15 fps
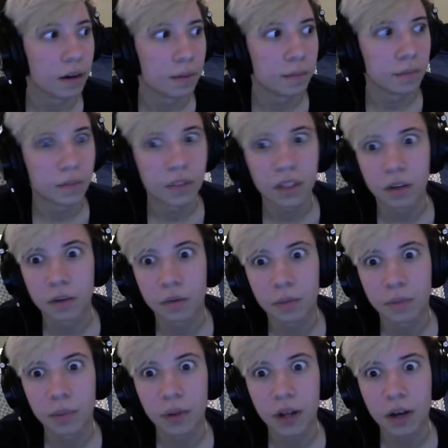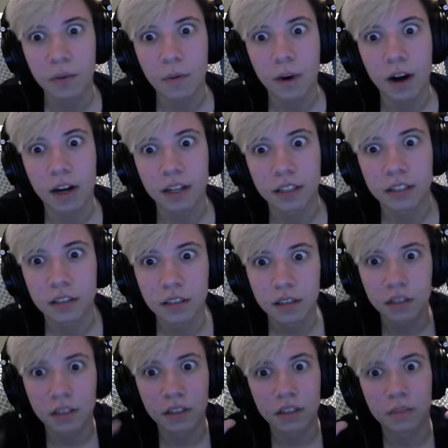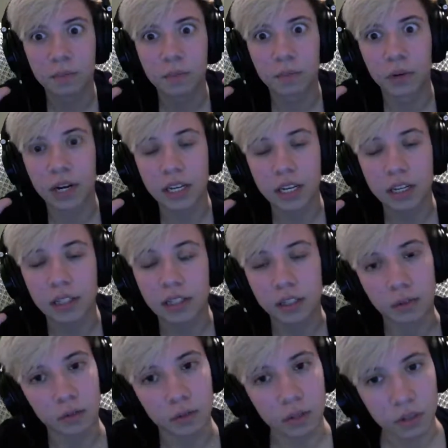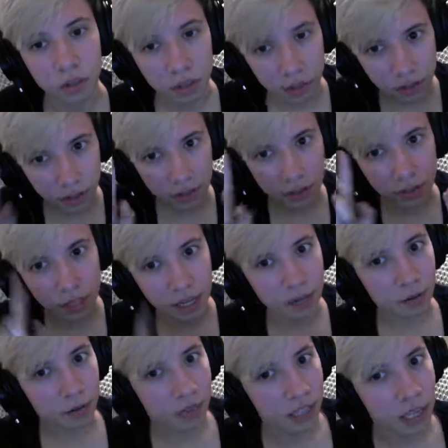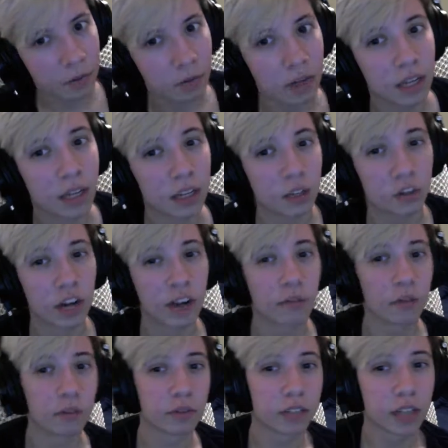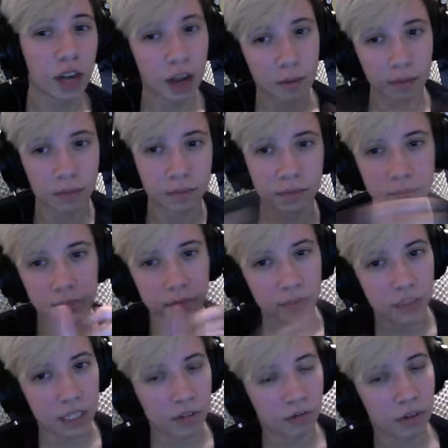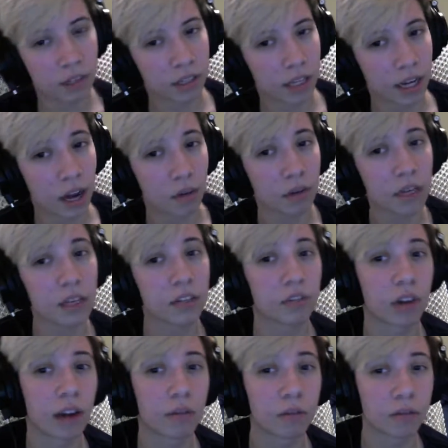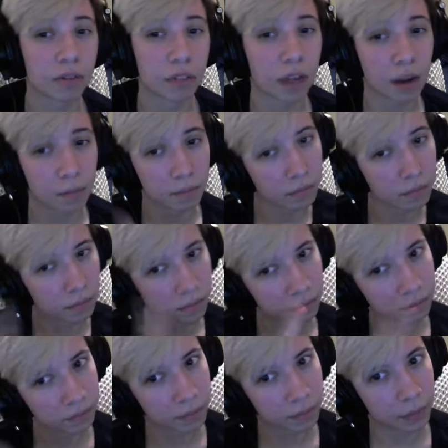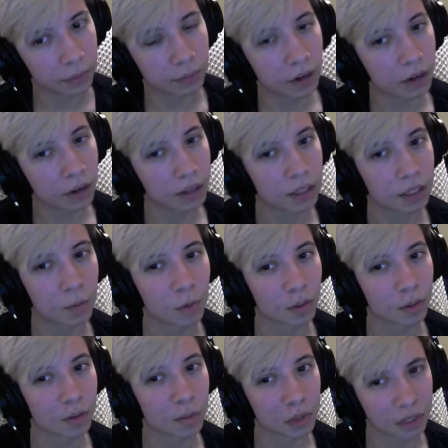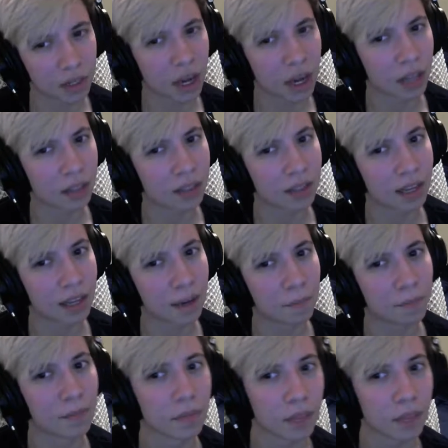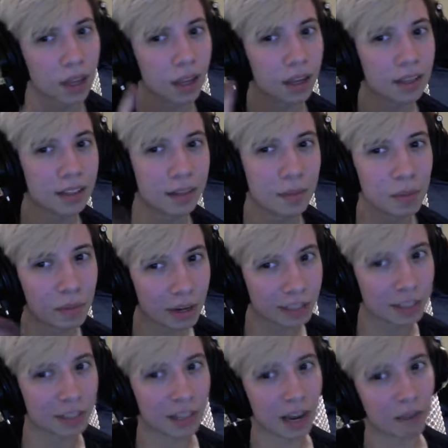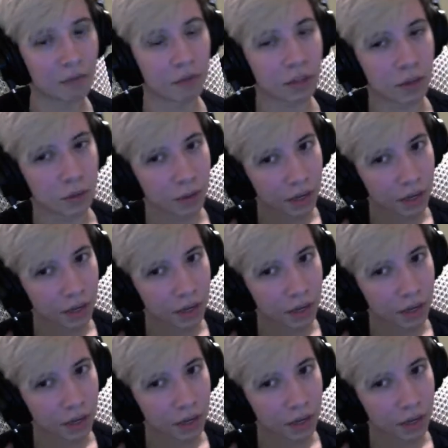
So plot-wise, breaking news: Xehanort's Keyblade can travel through time. Different than how he can travel through time, but very similar, but not the same. Let me break this down for you.